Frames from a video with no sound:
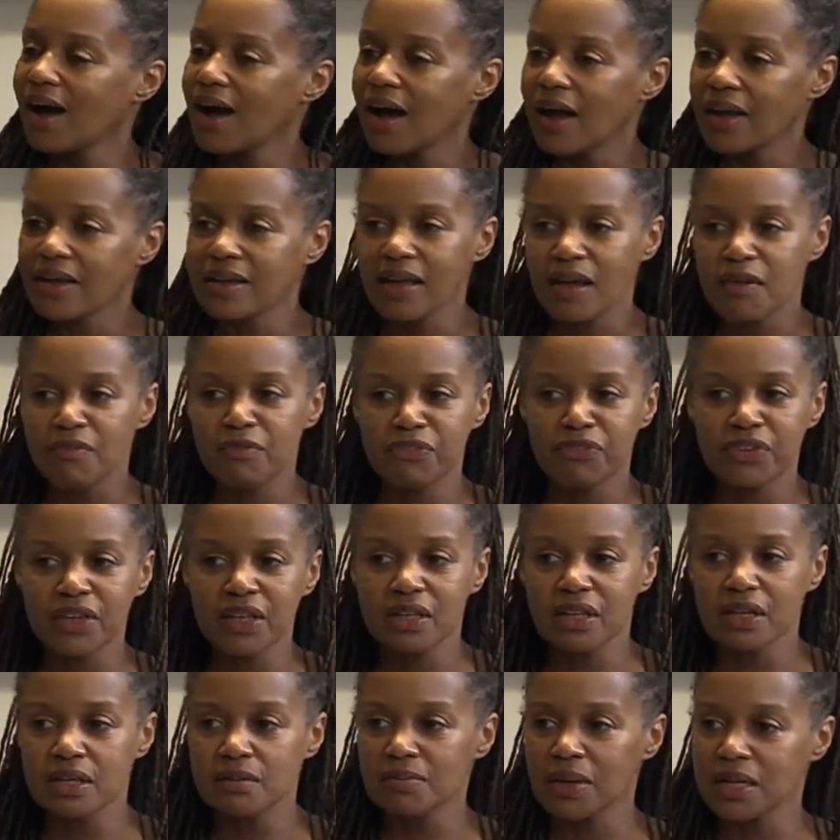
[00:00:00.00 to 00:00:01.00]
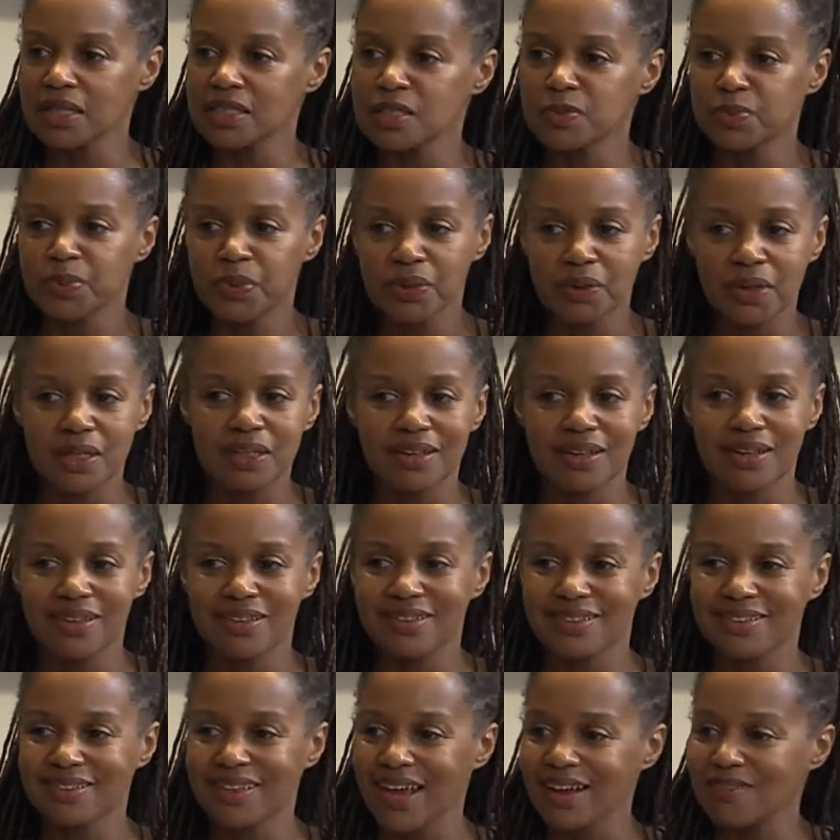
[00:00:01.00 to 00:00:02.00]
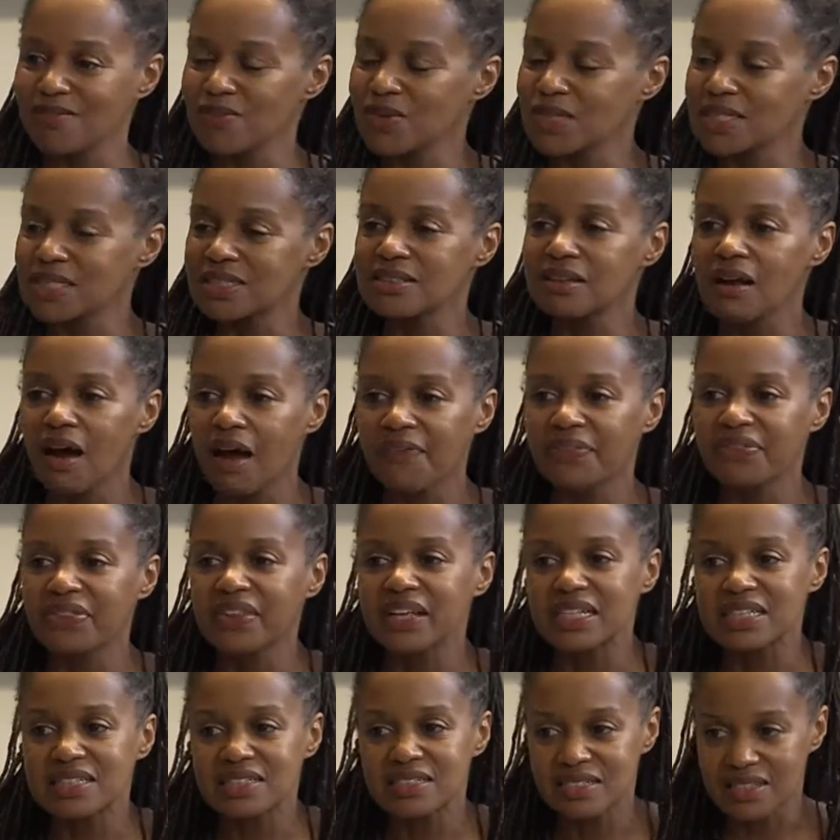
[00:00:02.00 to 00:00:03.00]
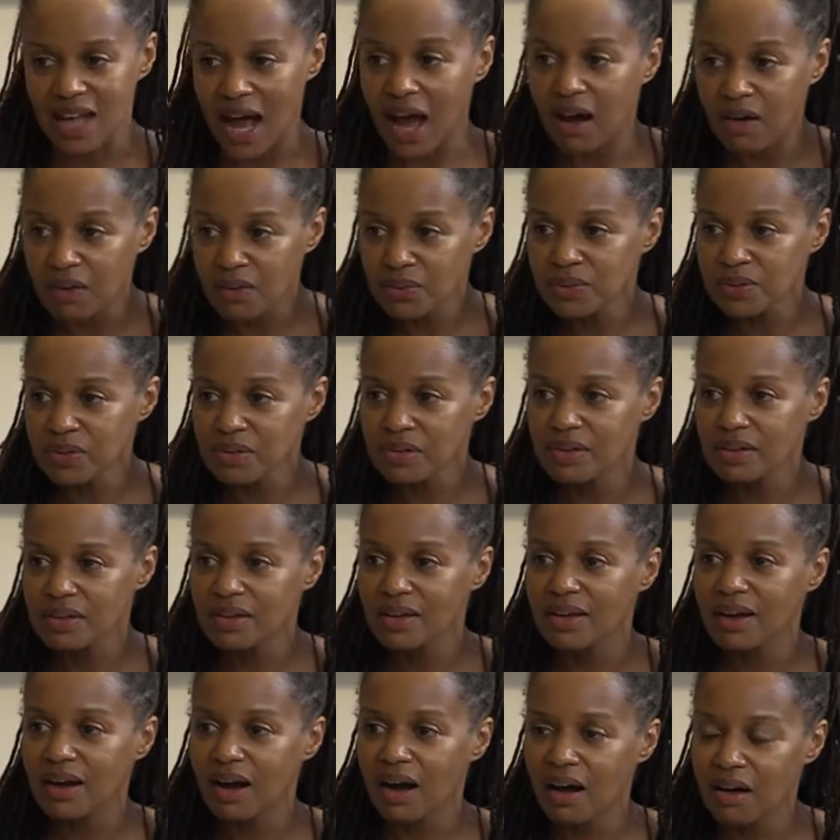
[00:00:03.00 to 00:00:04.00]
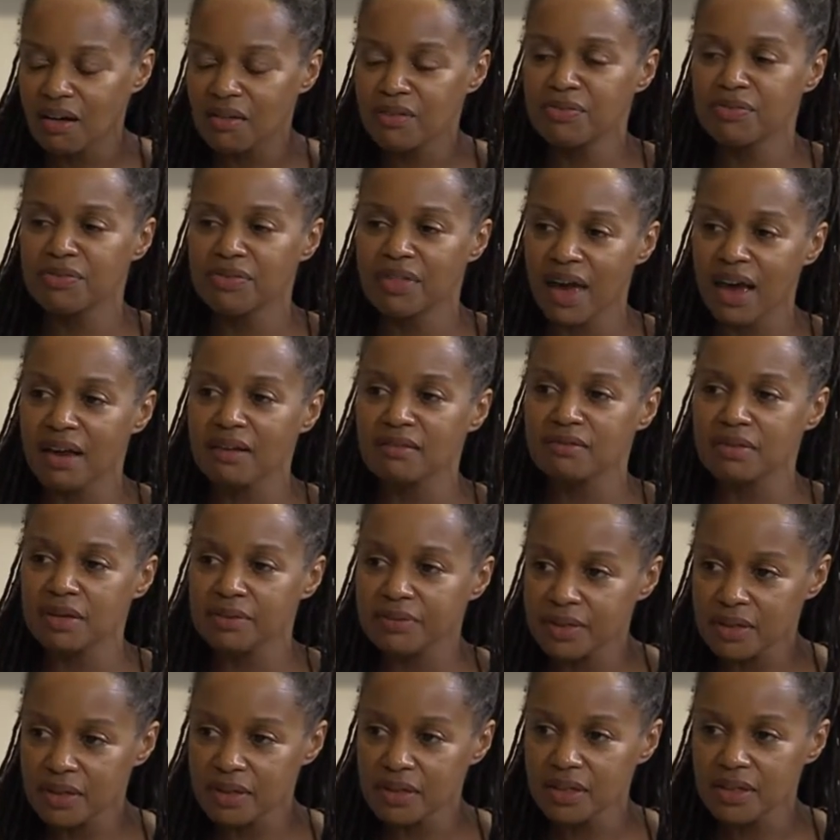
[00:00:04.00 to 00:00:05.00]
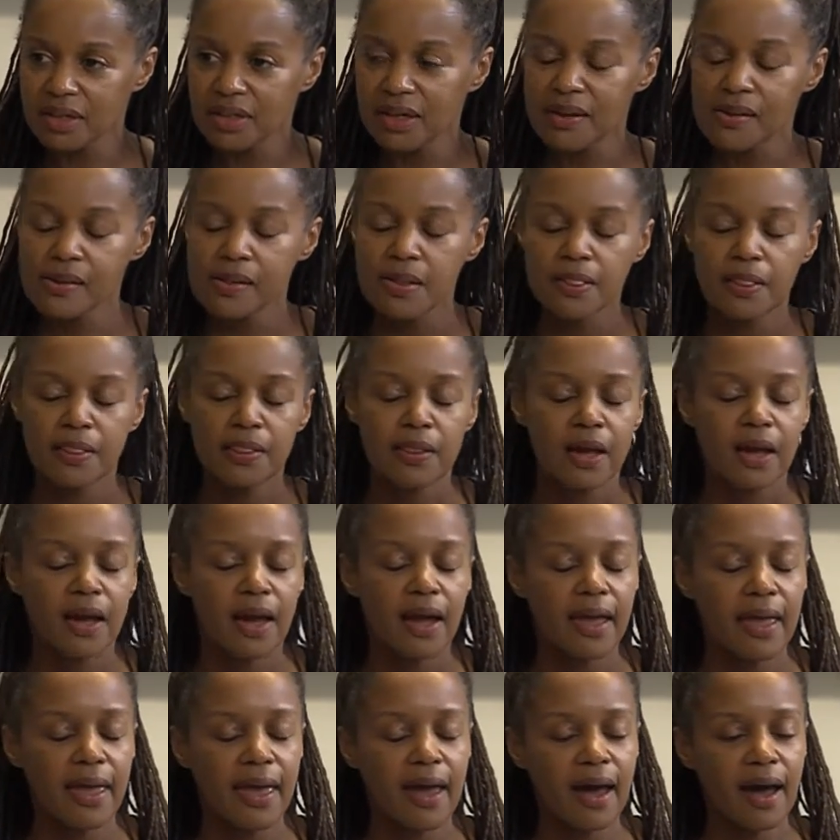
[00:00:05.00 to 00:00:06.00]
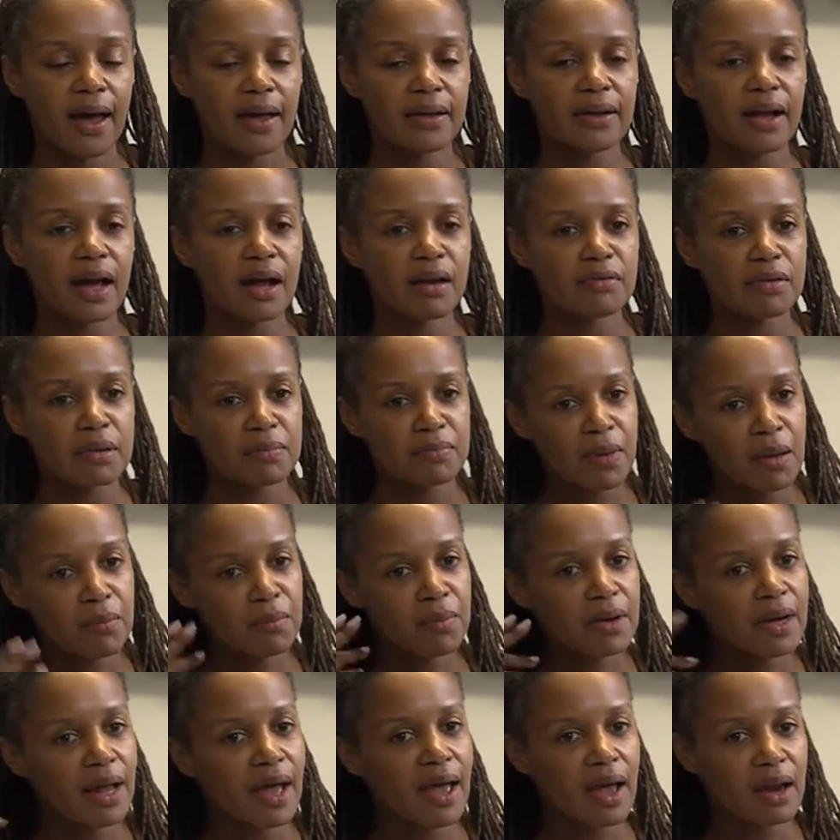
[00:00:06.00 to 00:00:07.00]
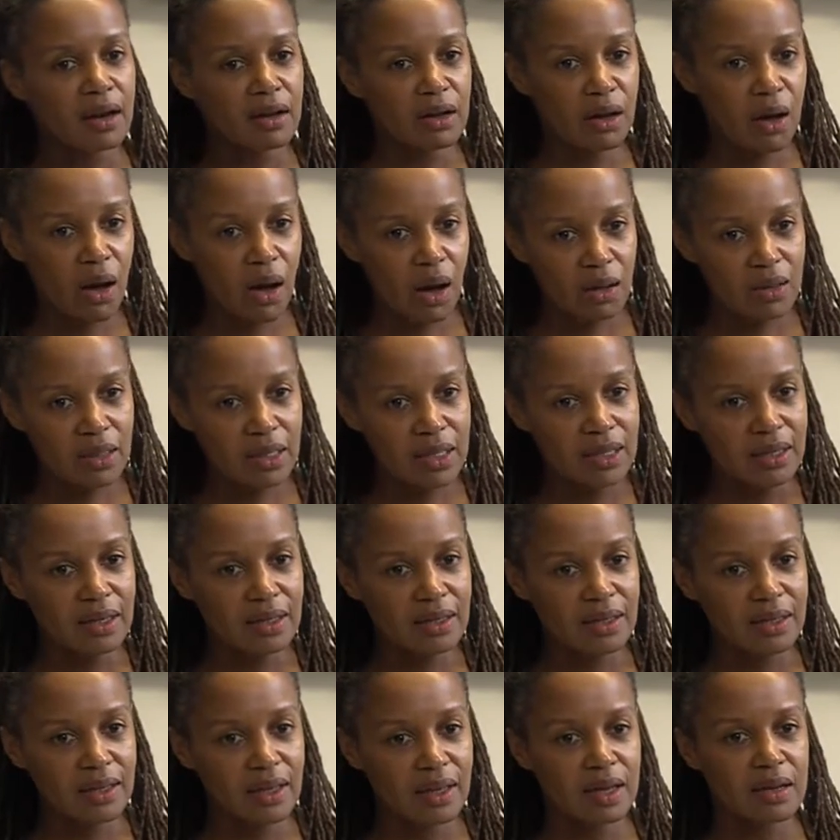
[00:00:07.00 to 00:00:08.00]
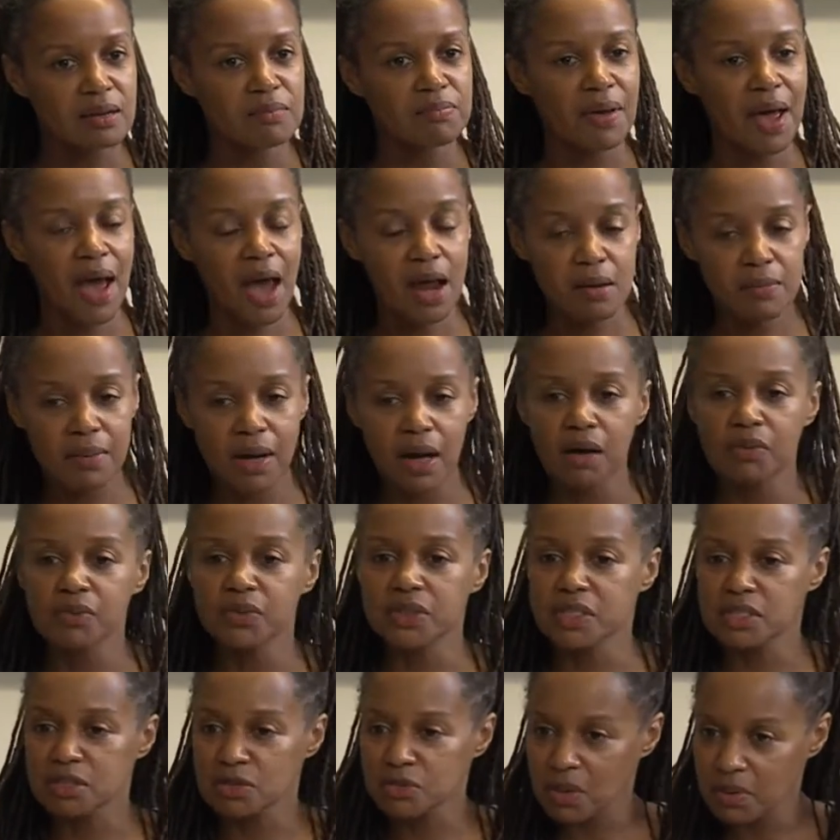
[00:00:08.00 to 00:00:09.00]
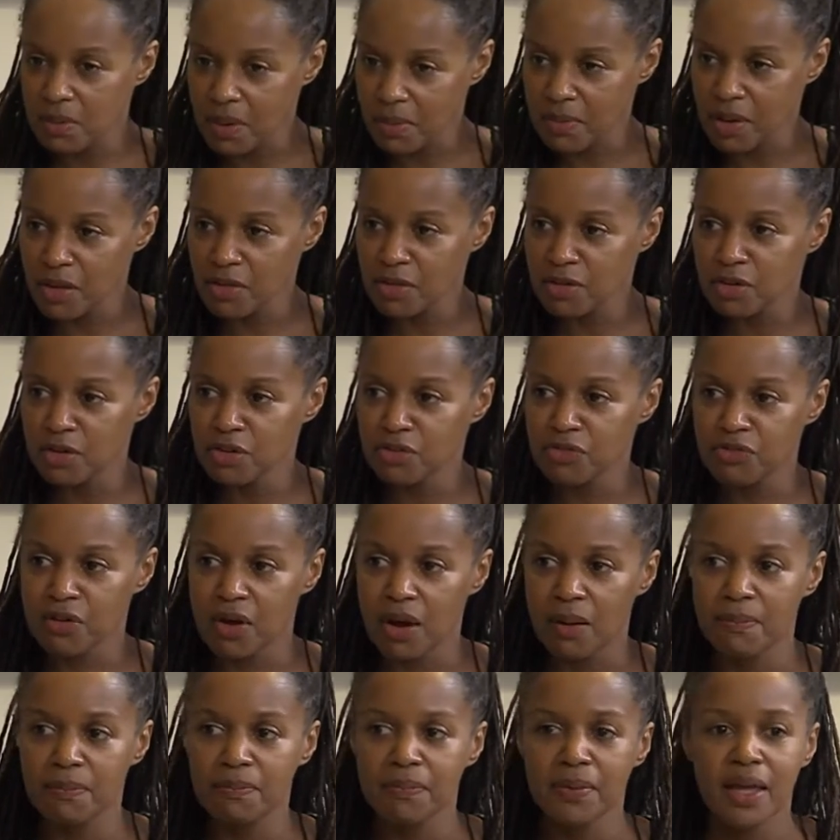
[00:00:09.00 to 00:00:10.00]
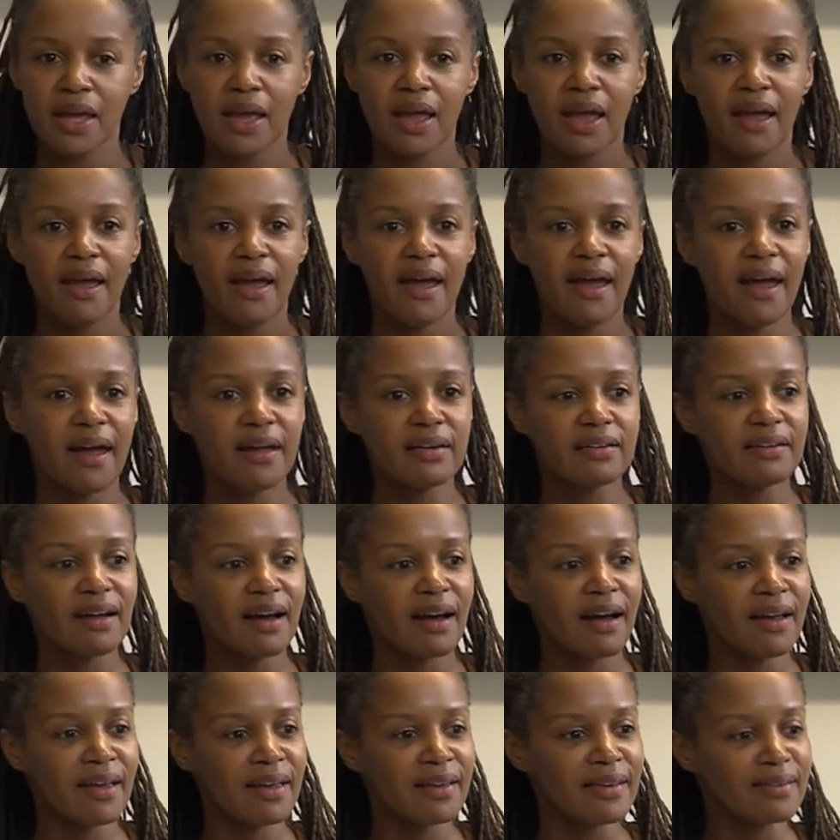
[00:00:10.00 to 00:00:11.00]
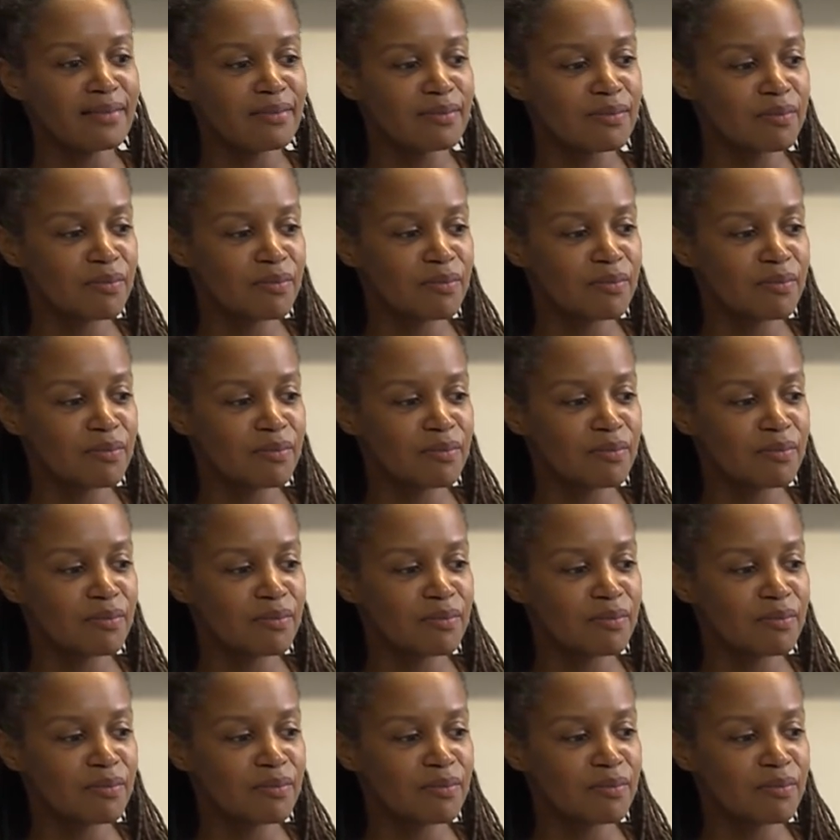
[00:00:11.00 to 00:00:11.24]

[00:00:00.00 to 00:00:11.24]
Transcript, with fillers: I kept feeling in my spirit that that was not the sound of that river. And I remembered I had a colleague in Panama, which is where my mother is from, and I